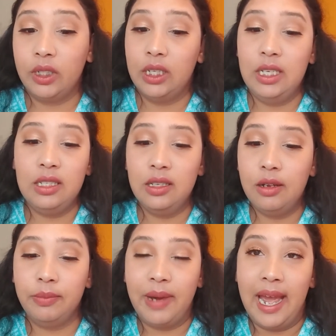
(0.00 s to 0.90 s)
it's
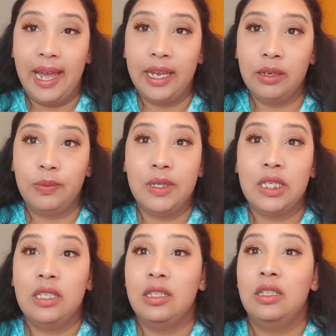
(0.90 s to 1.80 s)
not bad, but
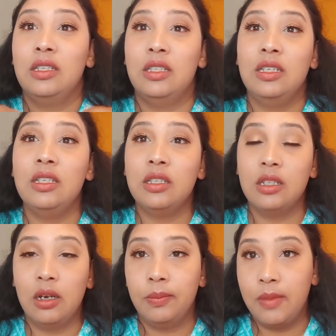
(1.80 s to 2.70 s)
this
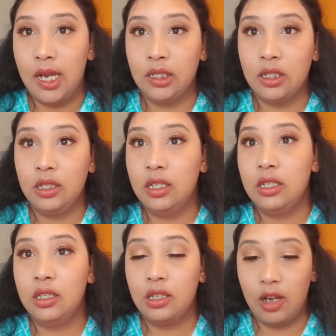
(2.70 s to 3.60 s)
month
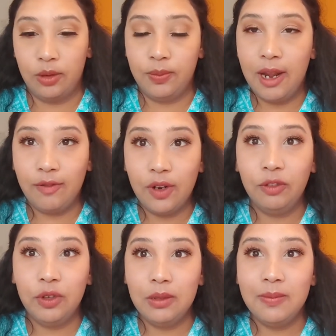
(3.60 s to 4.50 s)
is not my
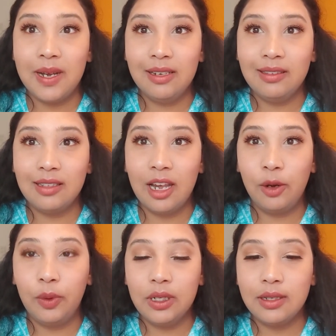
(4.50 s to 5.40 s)
favorite month, I
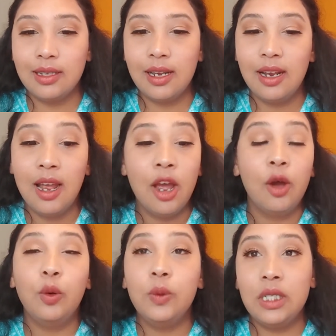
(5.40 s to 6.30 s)
will say.
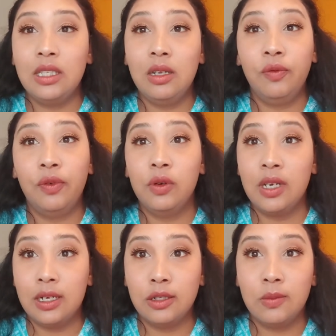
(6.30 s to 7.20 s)
We'll see for
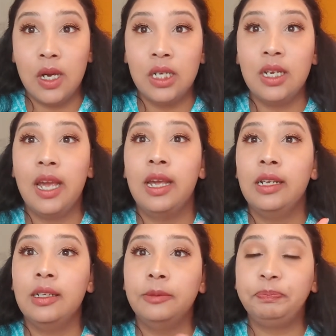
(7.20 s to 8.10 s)
next month,
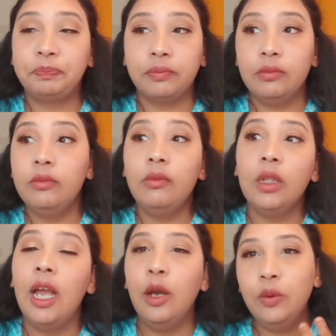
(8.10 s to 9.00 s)
and
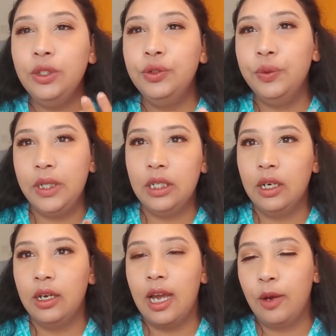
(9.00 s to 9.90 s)
are
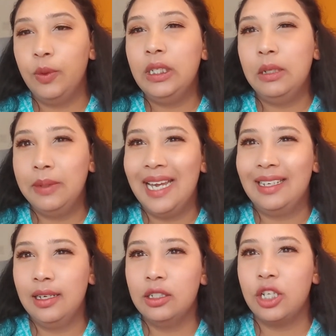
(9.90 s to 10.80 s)
we keep
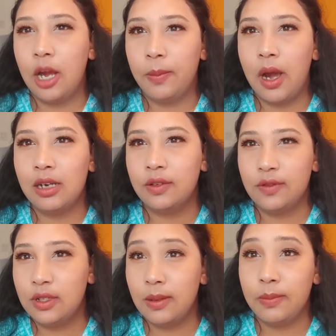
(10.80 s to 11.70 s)
getting top box for
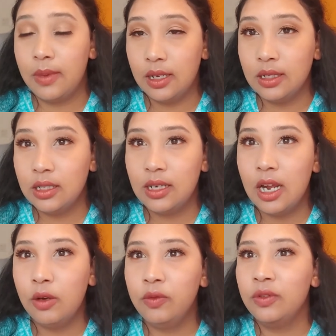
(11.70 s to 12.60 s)
some months
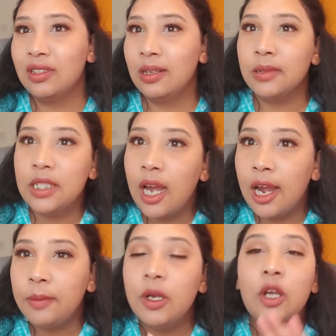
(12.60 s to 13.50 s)
now, for some
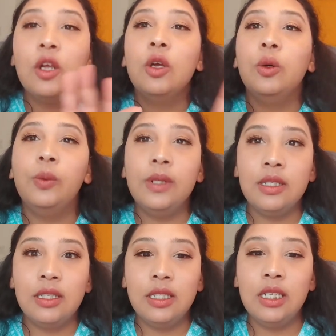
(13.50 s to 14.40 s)
time. We'll
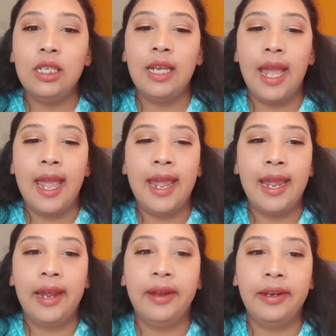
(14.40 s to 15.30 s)
see,
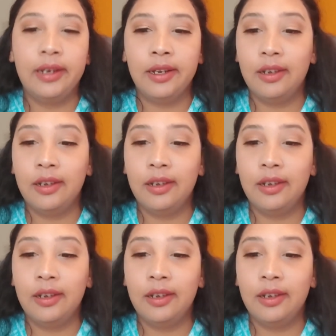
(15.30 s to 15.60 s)
and